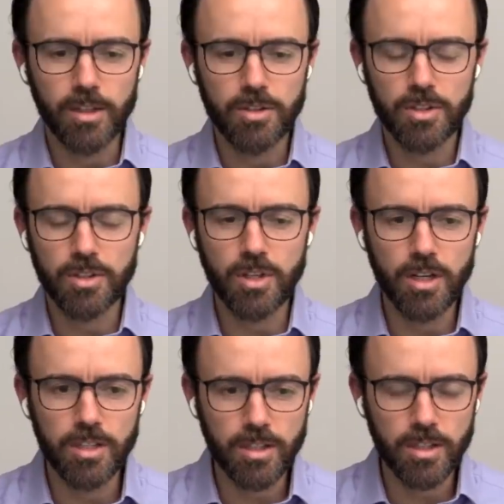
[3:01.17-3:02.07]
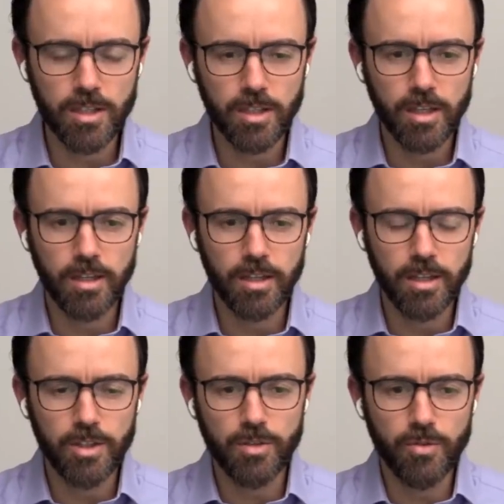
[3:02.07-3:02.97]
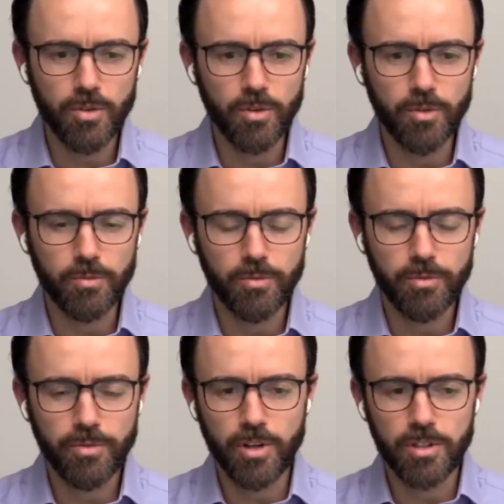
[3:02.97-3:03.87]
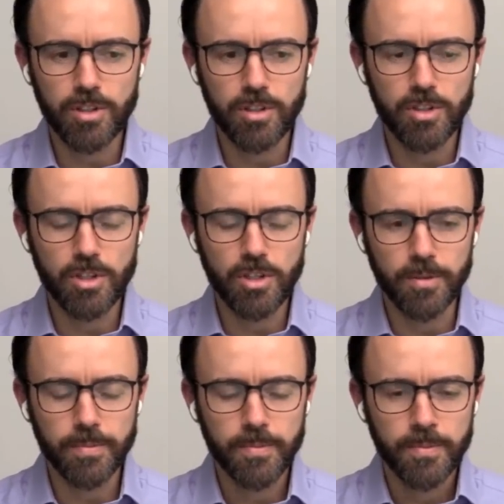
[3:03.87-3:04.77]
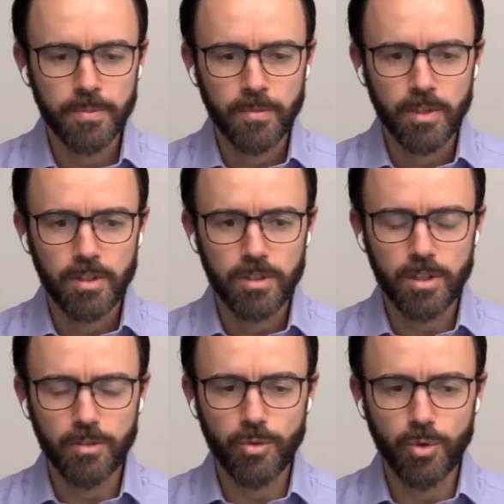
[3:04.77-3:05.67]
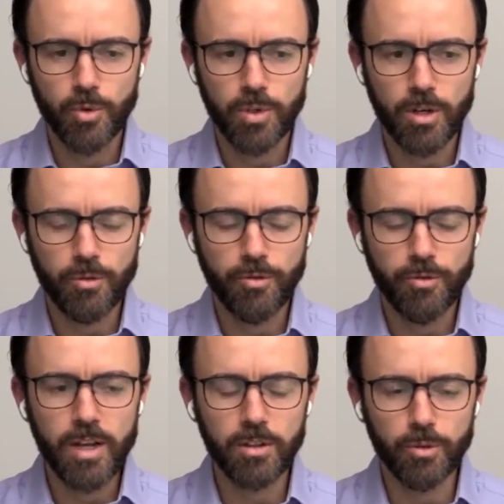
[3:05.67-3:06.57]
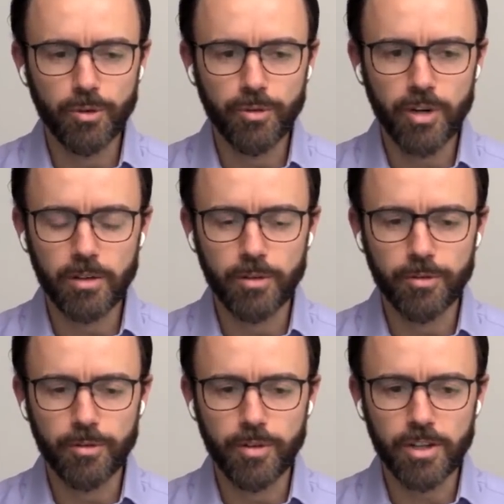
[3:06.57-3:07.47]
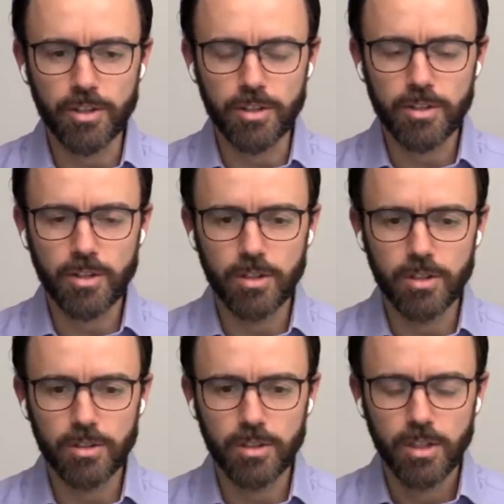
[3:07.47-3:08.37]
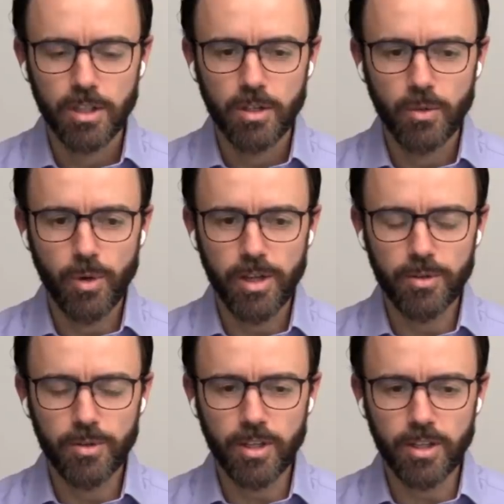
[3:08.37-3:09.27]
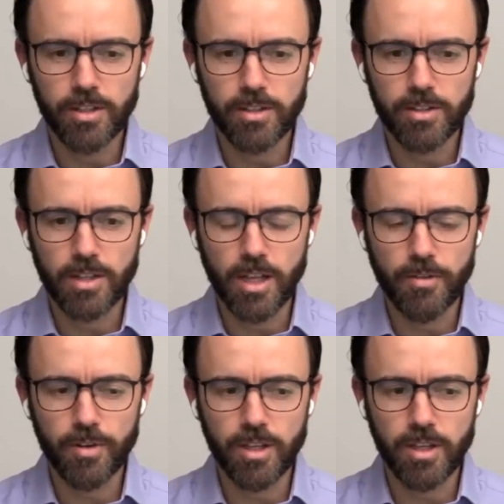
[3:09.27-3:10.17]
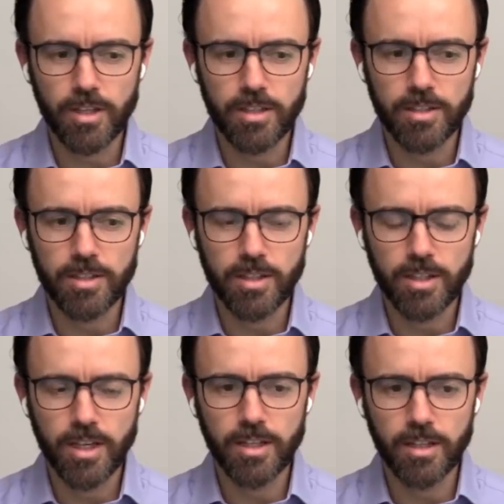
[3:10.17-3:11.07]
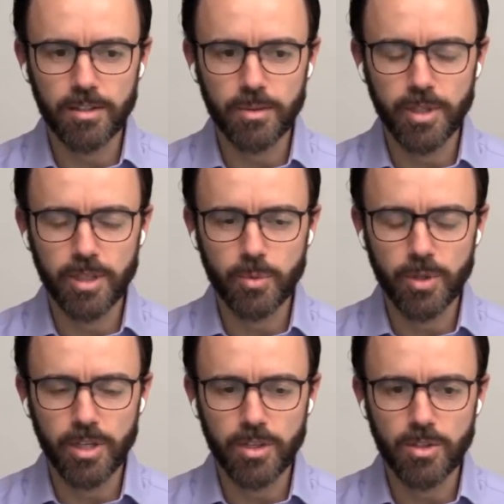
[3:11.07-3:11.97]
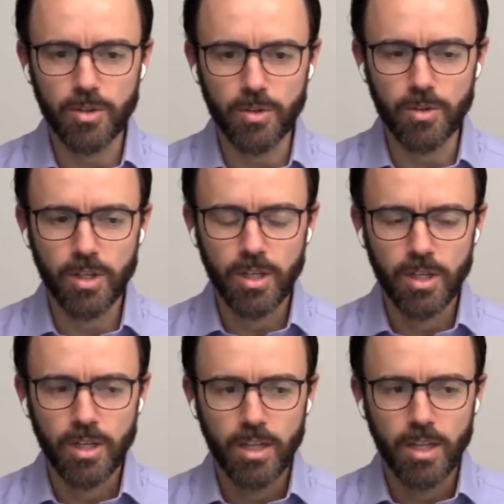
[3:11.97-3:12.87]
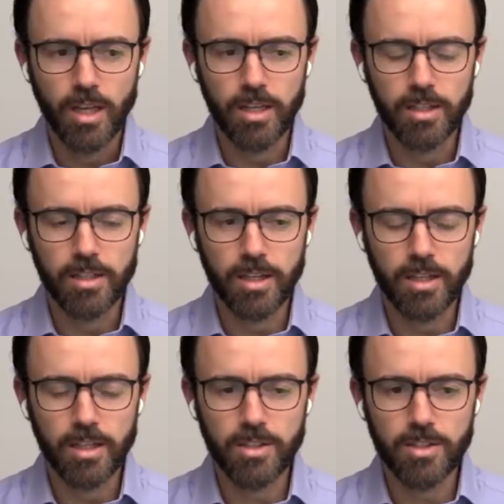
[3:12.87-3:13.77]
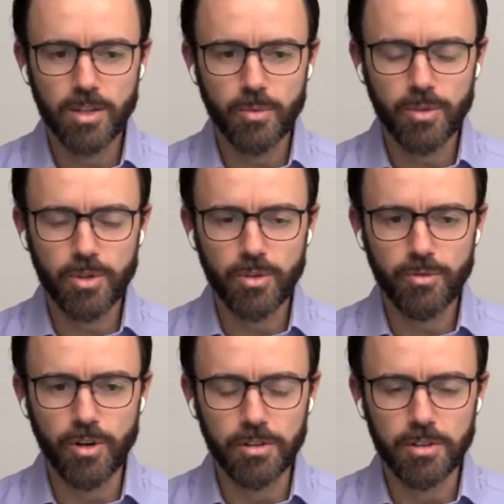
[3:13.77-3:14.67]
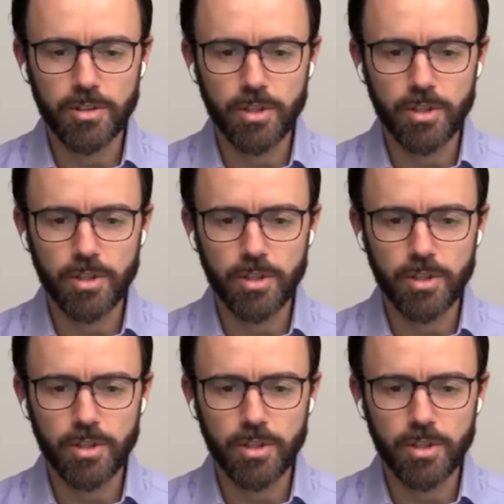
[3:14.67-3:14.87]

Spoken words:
Just ask each of you, Frans and John, to give your kind of final reflections on where you think South Africa is heading in 2022. And let's start with you, Frans.